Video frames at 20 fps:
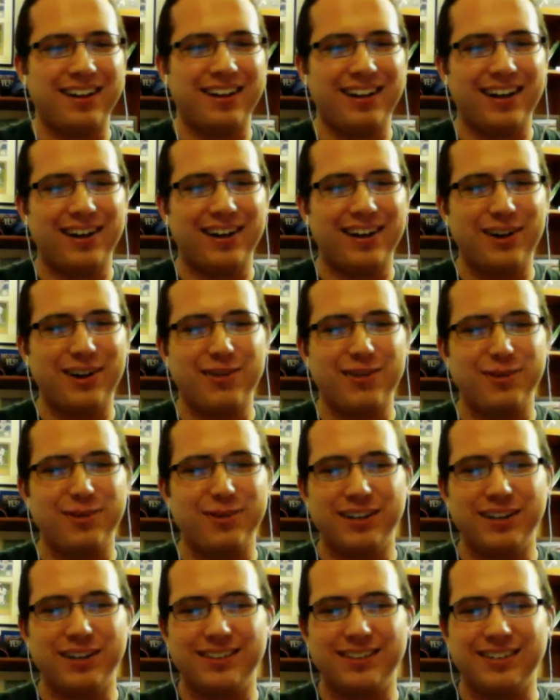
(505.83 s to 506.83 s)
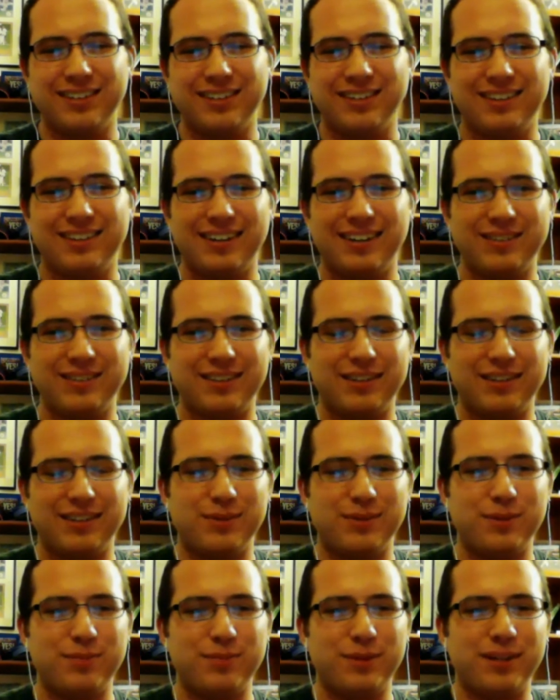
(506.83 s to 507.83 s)
I would like to think I was that
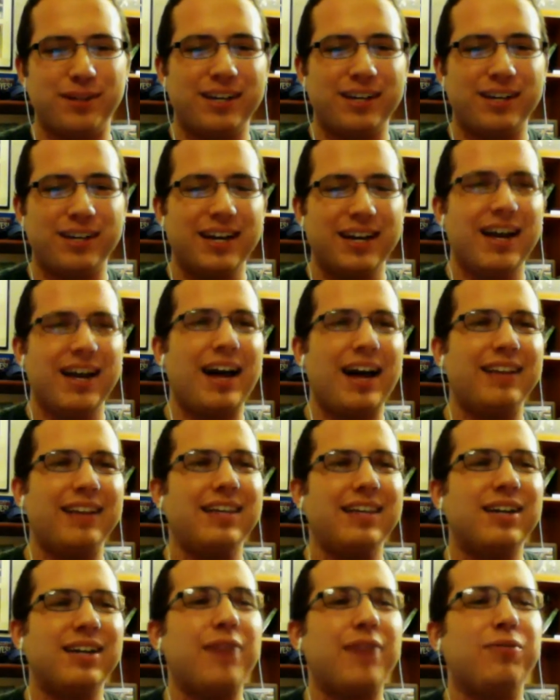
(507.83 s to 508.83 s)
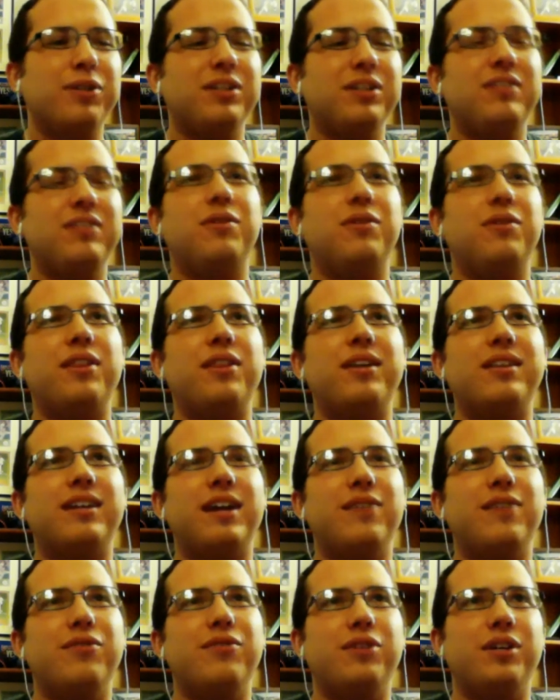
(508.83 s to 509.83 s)
smart, but I really do. I think that
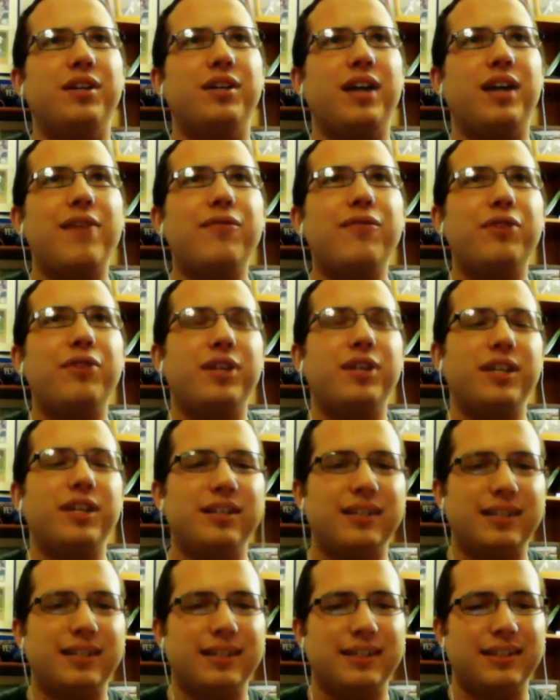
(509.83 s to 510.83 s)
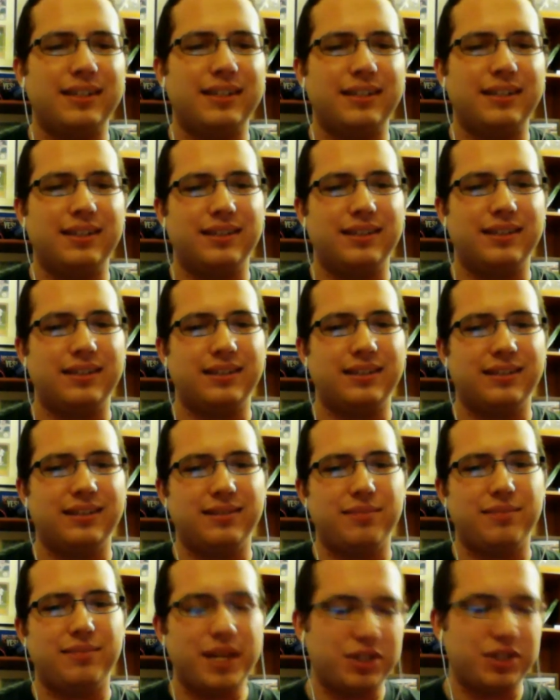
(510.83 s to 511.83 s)
every
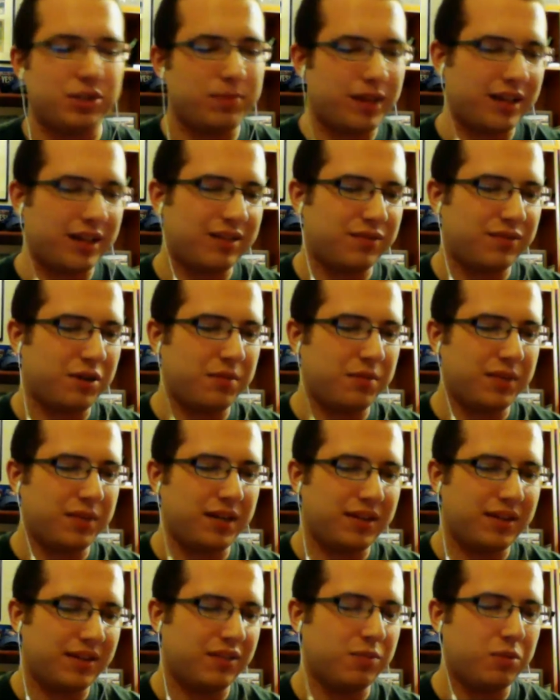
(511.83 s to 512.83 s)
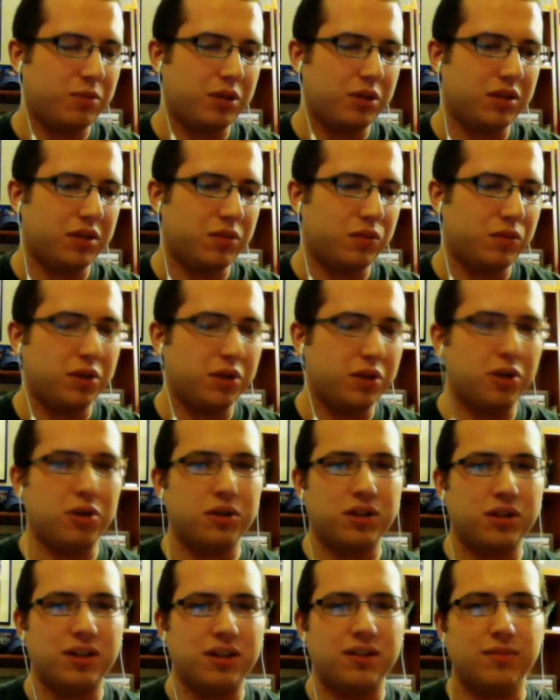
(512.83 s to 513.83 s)
major plot development at this point
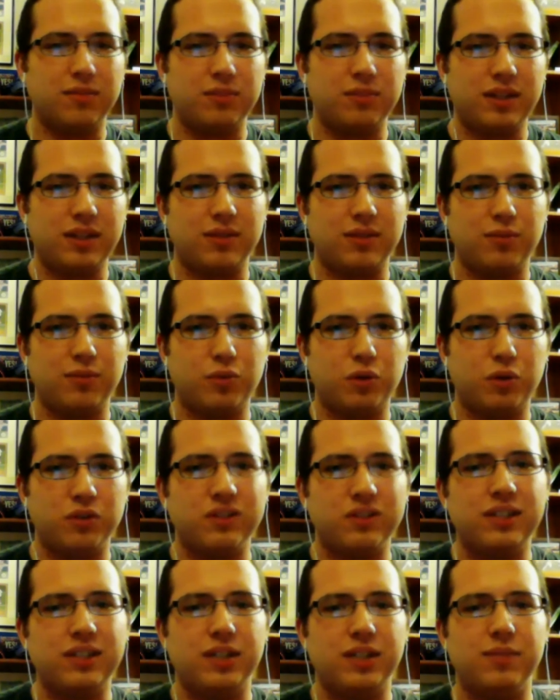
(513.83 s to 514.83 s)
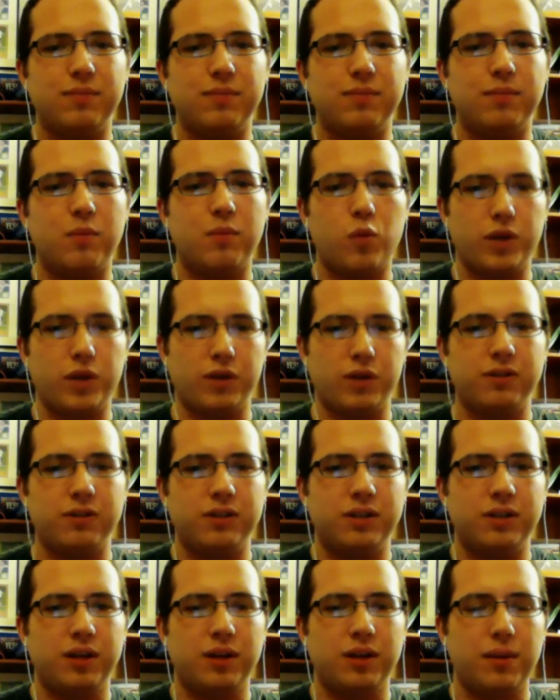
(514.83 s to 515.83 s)
will seem weird,
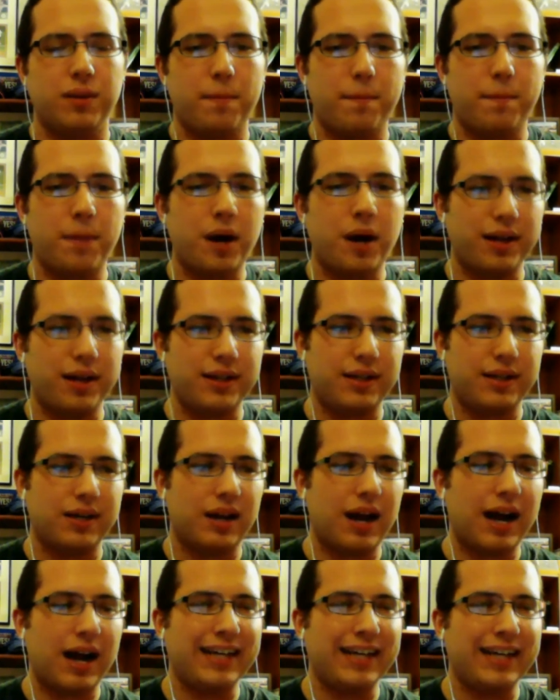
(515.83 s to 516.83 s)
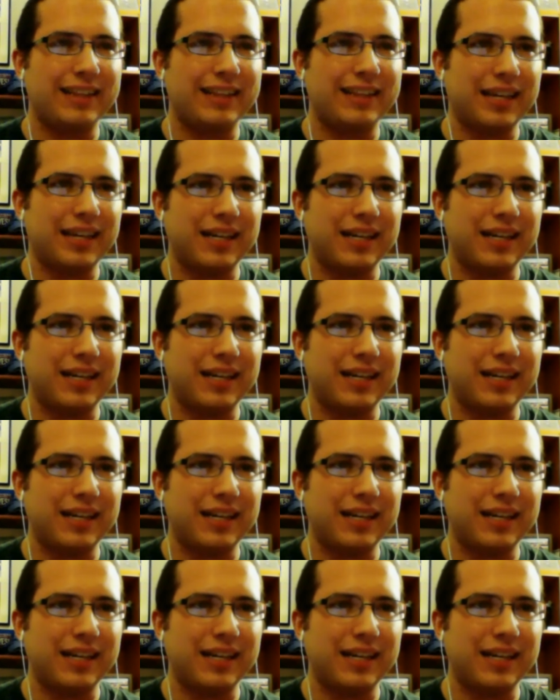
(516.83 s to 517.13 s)
but I